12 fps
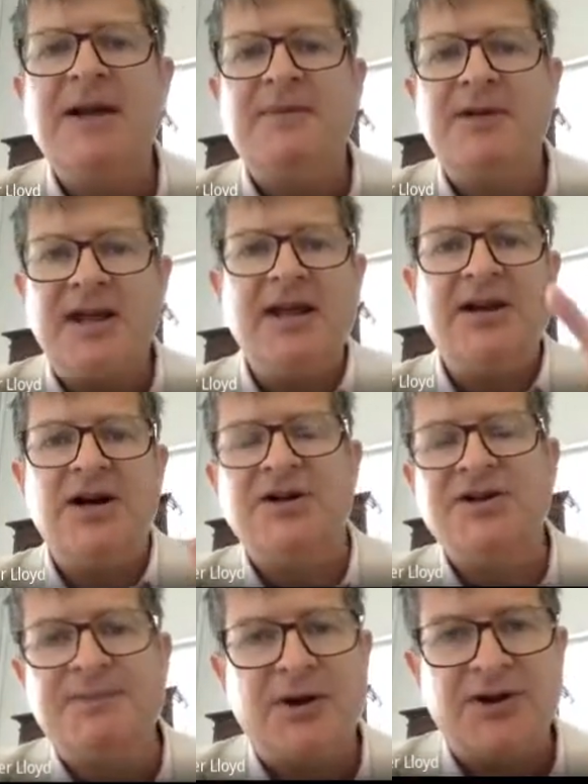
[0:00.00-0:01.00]
but they can
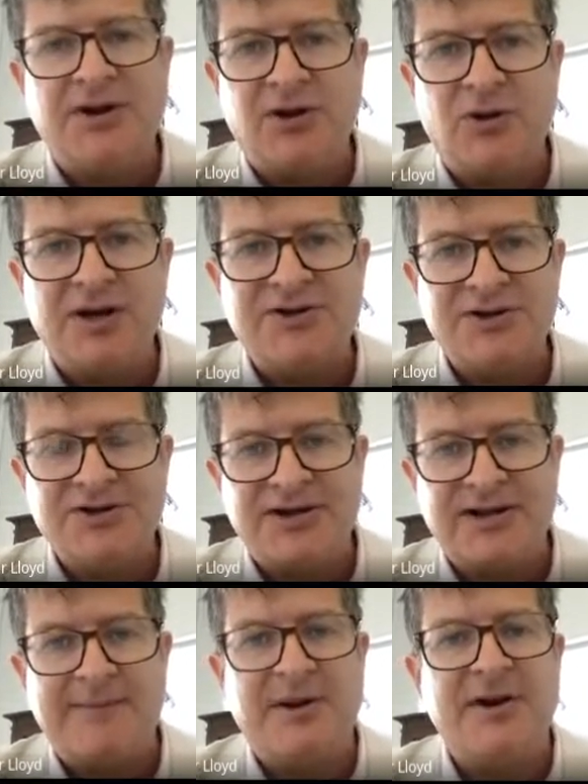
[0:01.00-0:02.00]
ask pertinent questions of
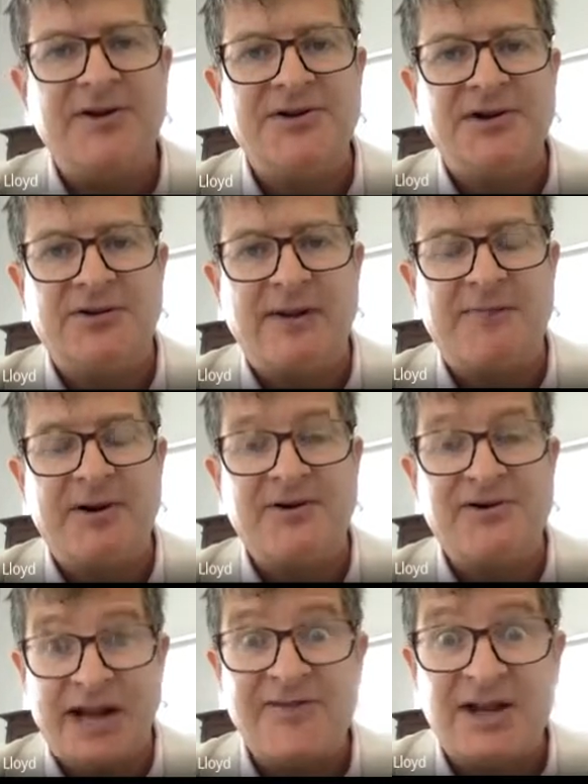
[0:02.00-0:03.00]
their parents and
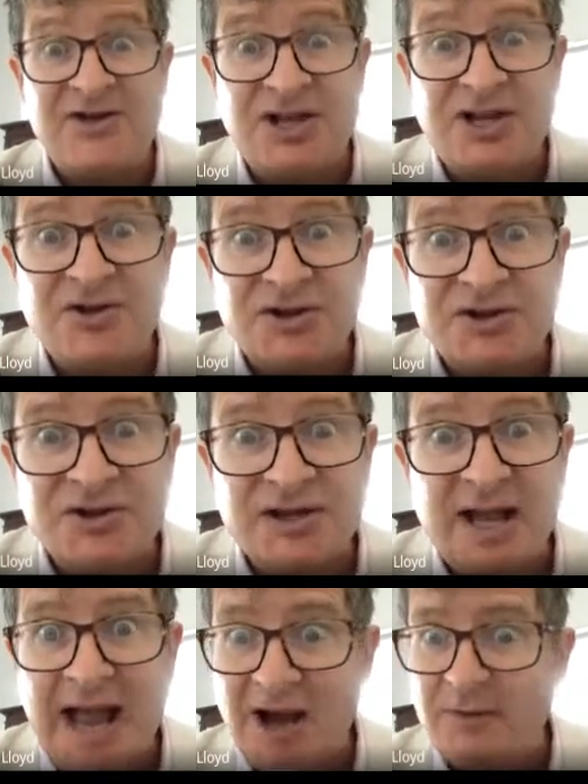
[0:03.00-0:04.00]
grandparents and their teachers.
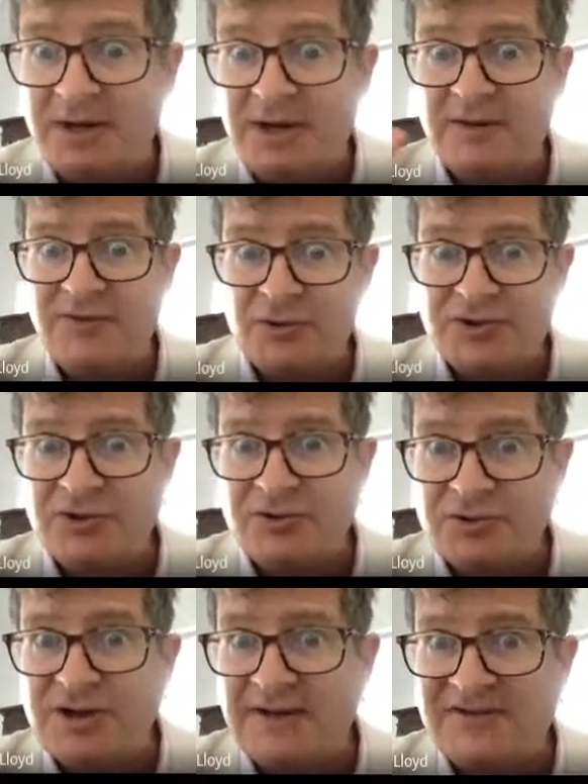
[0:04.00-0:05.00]
How many of your
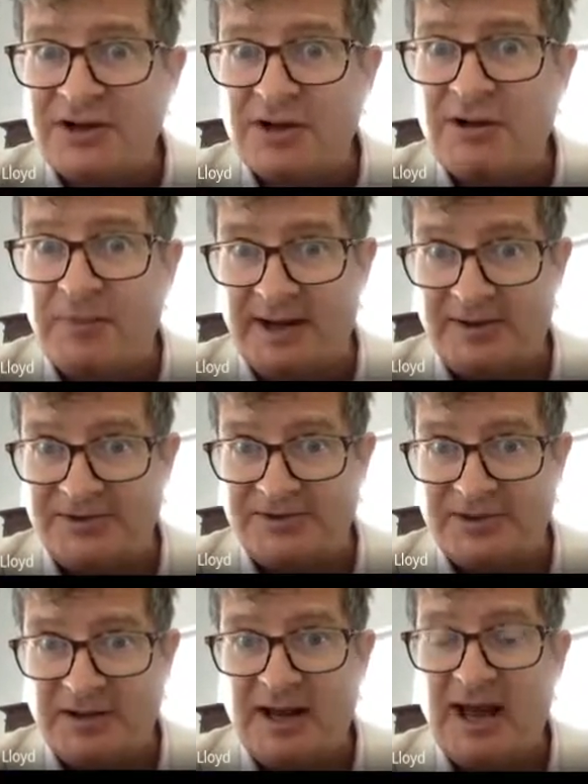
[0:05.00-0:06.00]
schools have solar panels?
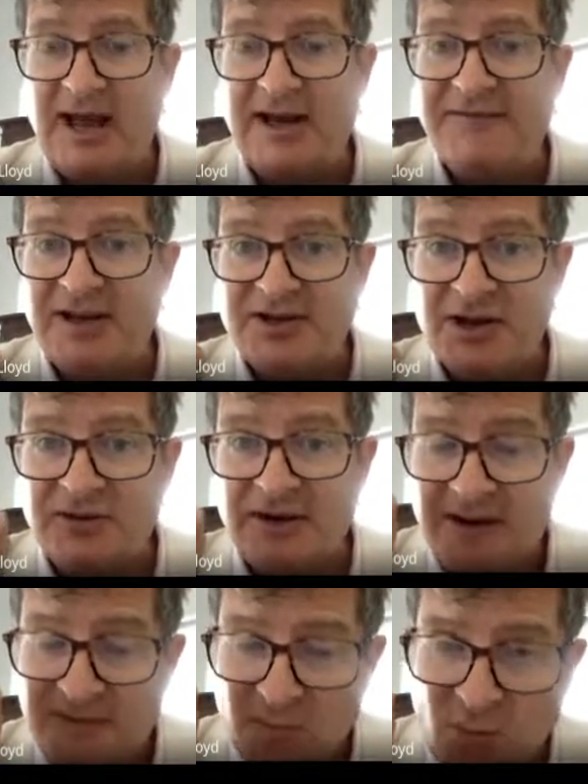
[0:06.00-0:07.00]
And if they don't
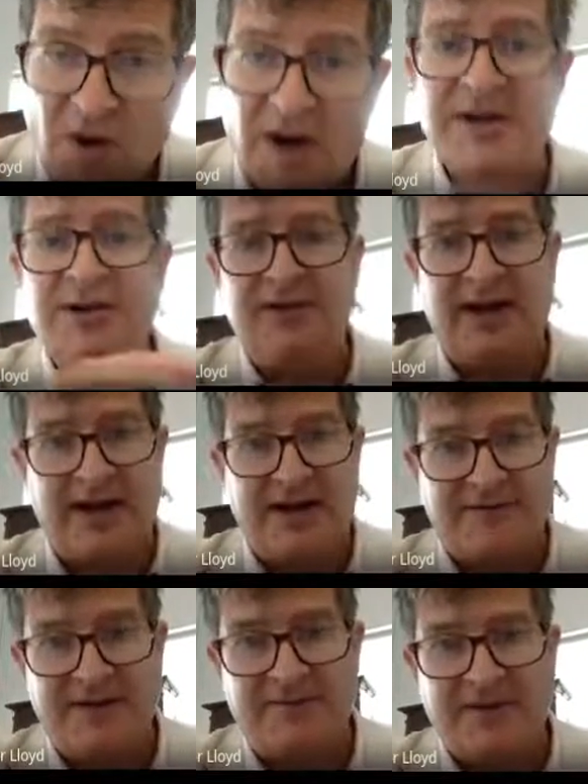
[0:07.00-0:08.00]
have them, why don't they
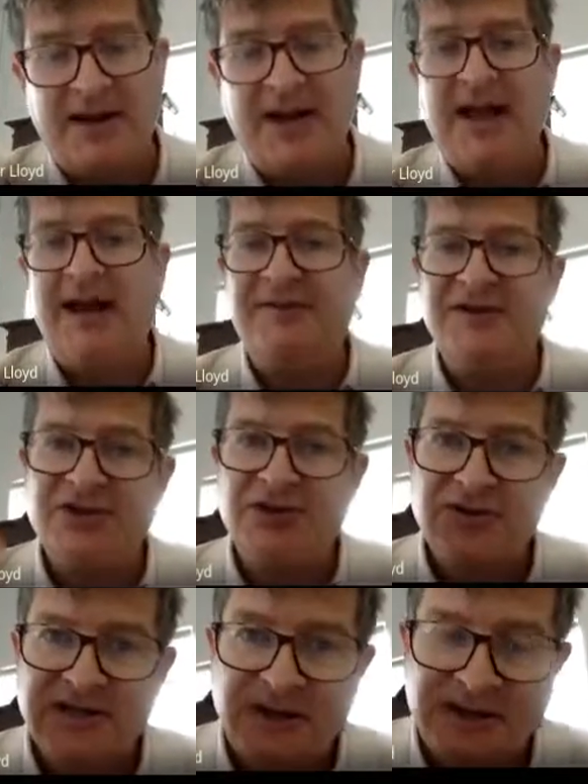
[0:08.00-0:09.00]
have them? And if it's too
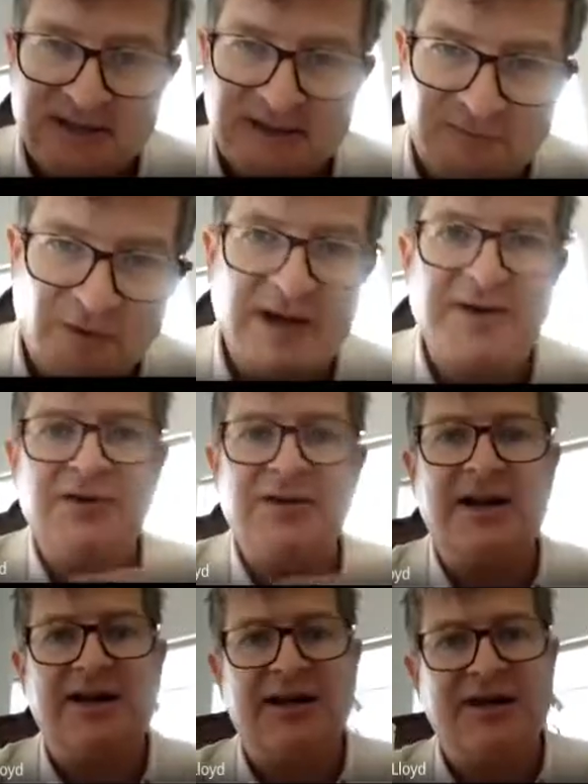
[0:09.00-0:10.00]
expensive, why don't you
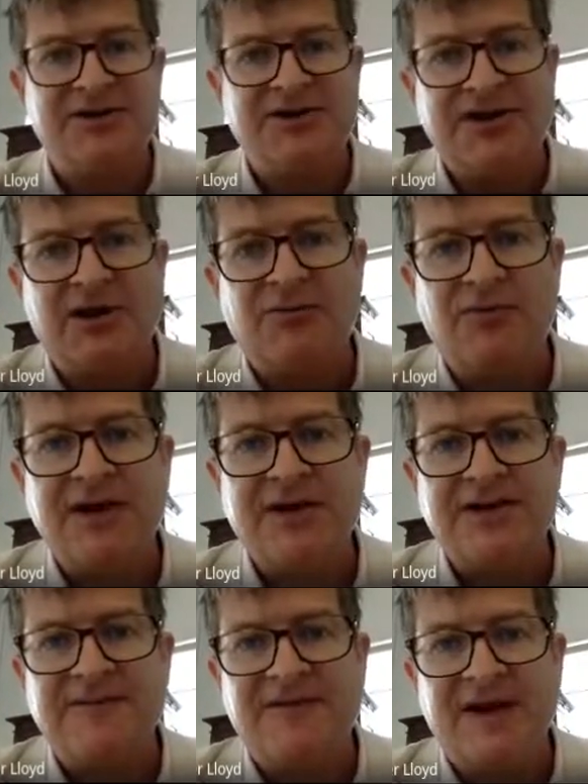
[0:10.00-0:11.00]
get the kids to help raise
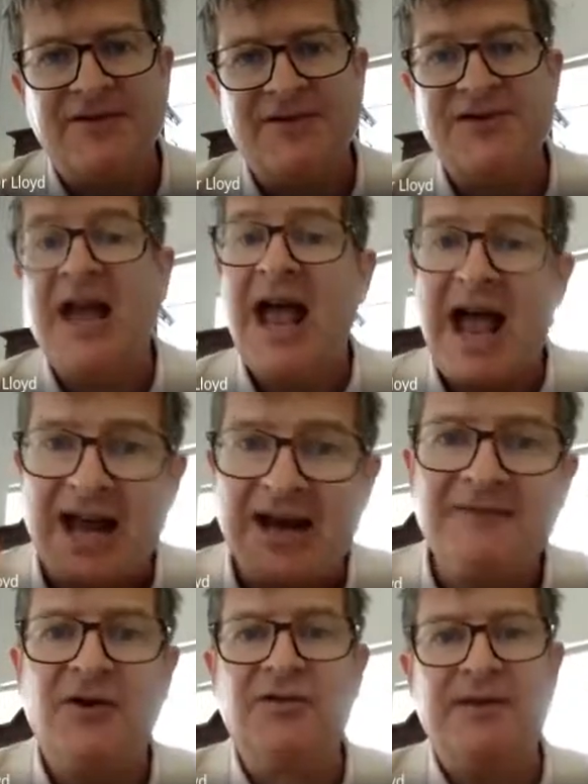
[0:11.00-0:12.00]
some funds and
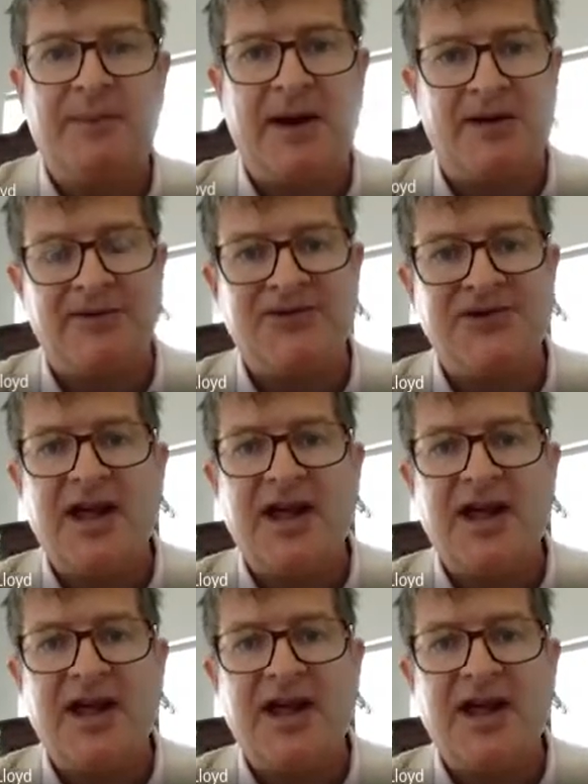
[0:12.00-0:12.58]
involve the parents?